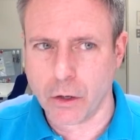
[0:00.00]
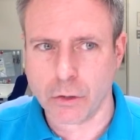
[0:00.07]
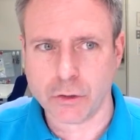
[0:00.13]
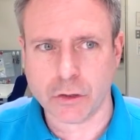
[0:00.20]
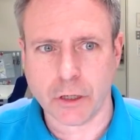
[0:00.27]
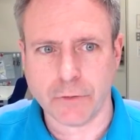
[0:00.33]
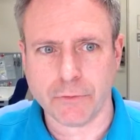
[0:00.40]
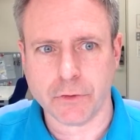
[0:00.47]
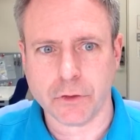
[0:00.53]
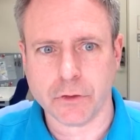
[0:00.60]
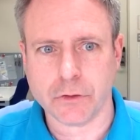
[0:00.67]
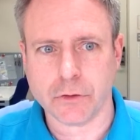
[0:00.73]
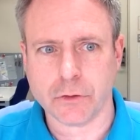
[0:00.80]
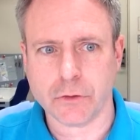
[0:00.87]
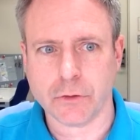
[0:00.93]
Chef
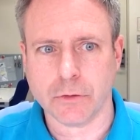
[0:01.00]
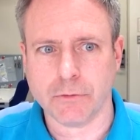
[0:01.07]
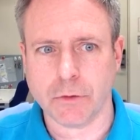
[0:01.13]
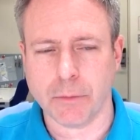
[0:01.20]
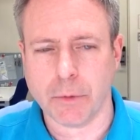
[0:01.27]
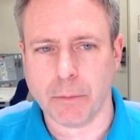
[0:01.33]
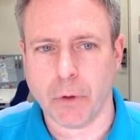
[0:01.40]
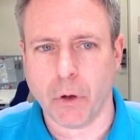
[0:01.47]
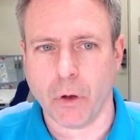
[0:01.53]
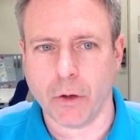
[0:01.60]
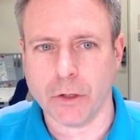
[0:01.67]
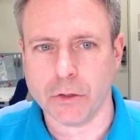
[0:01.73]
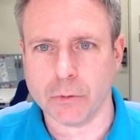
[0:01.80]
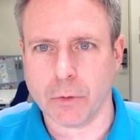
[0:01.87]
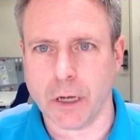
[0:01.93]
is from Nepal,
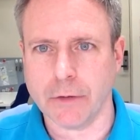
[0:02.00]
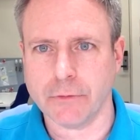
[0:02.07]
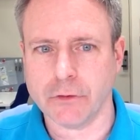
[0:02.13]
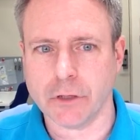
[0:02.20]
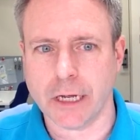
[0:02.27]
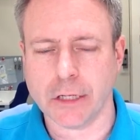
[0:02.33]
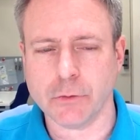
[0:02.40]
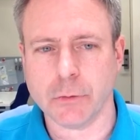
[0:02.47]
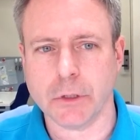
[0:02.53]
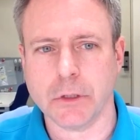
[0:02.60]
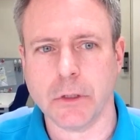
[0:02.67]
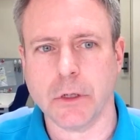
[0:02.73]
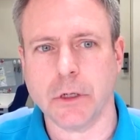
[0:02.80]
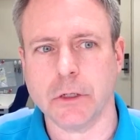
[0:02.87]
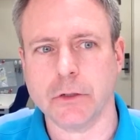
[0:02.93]
and his wife,
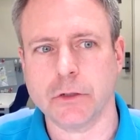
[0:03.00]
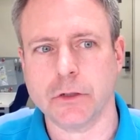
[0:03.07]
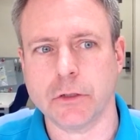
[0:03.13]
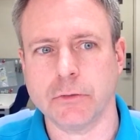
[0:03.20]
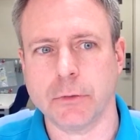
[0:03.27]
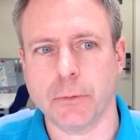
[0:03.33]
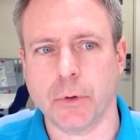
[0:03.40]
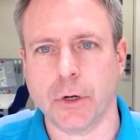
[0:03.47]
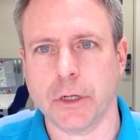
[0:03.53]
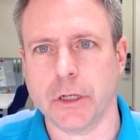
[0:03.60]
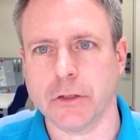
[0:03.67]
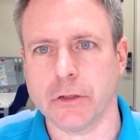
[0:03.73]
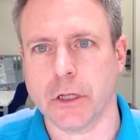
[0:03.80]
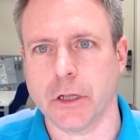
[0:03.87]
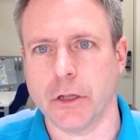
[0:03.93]
Jasmine, and she reported
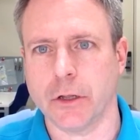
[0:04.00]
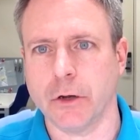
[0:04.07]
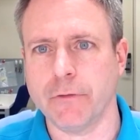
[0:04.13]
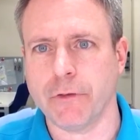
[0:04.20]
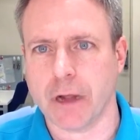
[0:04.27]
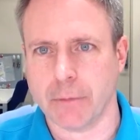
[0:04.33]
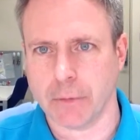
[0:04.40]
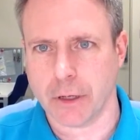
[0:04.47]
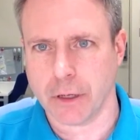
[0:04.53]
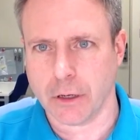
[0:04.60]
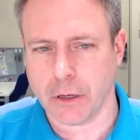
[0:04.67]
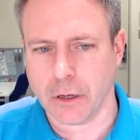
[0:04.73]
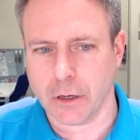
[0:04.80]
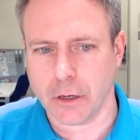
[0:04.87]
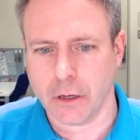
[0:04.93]
yesterday that their family
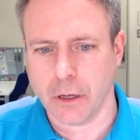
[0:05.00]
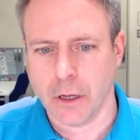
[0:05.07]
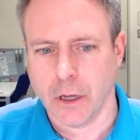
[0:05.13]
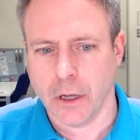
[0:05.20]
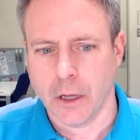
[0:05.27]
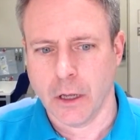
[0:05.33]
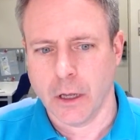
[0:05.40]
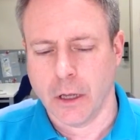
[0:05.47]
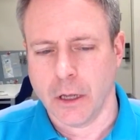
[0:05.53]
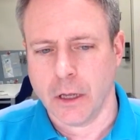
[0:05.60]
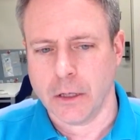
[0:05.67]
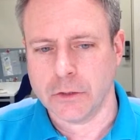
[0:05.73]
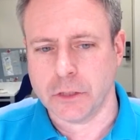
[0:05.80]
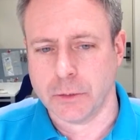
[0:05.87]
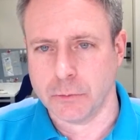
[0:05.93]

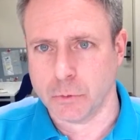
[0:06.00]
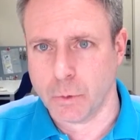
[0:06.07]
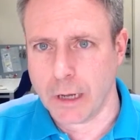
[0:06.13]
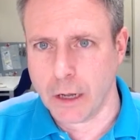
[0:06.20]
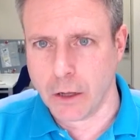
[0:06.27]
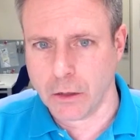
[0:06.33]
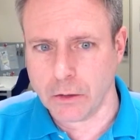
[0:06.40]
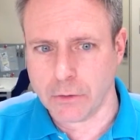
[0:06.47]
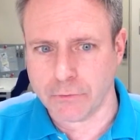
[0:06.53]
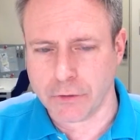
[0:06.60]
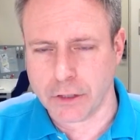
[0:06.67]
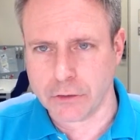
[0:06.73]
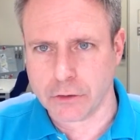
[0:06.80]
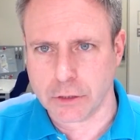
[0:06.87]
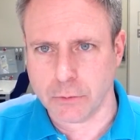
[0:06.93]
seems well, and
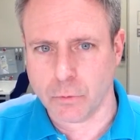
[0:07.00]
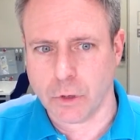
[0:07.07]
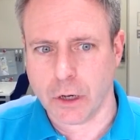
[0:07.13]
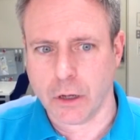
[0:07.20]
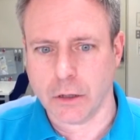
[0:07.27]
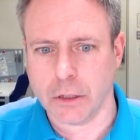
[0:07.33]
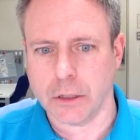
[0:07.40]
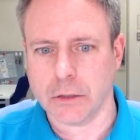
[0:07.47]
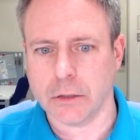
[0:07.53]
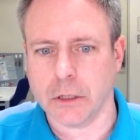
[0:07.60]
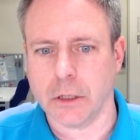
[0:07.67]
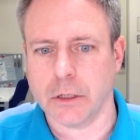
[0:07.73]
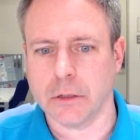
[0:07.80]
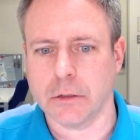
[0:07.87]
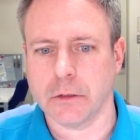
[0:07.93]
friends seem well,
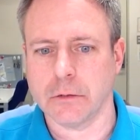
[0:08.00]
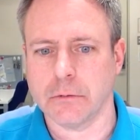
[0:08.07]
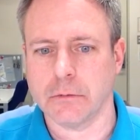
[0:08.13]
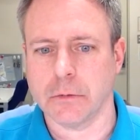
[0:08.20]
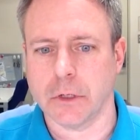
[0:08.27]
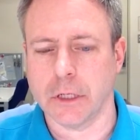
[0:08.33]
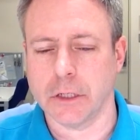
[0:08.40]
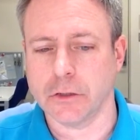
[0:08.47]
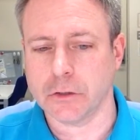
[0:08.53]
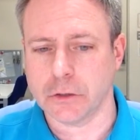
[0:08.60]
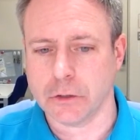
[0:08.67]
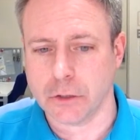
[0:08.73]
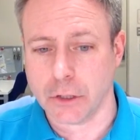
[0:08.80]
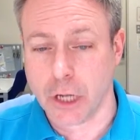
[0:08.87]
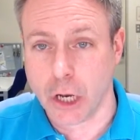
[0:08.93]
and at least
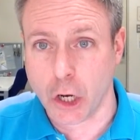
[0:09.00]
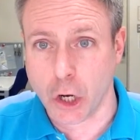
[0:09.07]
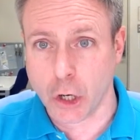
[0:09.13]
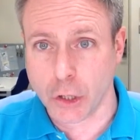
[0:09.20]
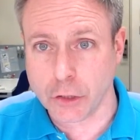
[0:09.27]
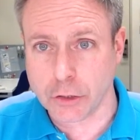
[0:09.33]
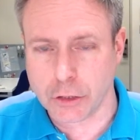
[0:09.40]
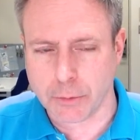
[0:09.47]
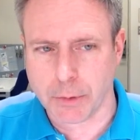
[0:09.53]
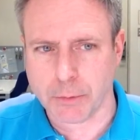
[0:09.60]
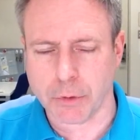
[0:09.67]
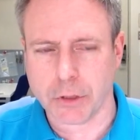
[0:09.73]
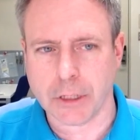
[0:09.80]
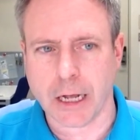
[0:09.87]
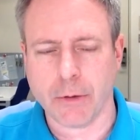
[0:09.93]
they're not hurt. Let me
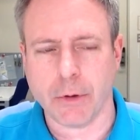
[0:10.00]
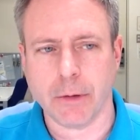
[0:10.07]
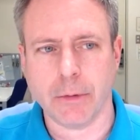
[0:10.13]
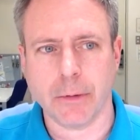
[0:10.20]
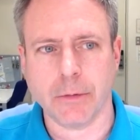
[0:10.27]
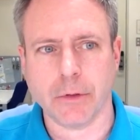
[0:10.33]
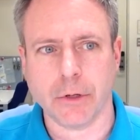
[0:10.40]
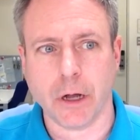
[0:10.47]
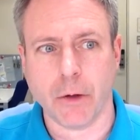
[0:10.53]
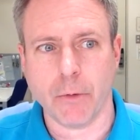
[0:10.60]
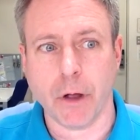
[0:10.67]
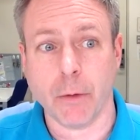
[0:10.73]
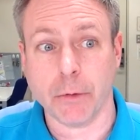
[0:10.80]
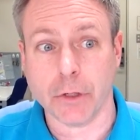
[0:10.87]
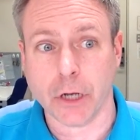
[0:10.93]
put it that way. Maybe they're not
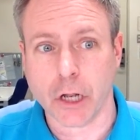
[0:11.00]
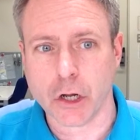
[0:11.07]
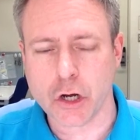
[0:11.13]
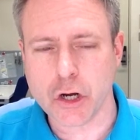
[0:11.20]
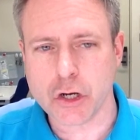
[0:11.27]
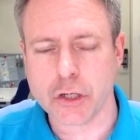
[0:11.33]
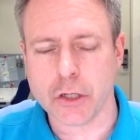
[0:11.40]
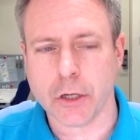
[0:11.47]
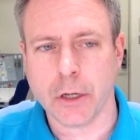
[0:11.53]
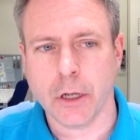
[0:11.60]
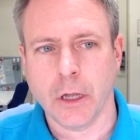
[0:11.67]
well, but they're not hurt.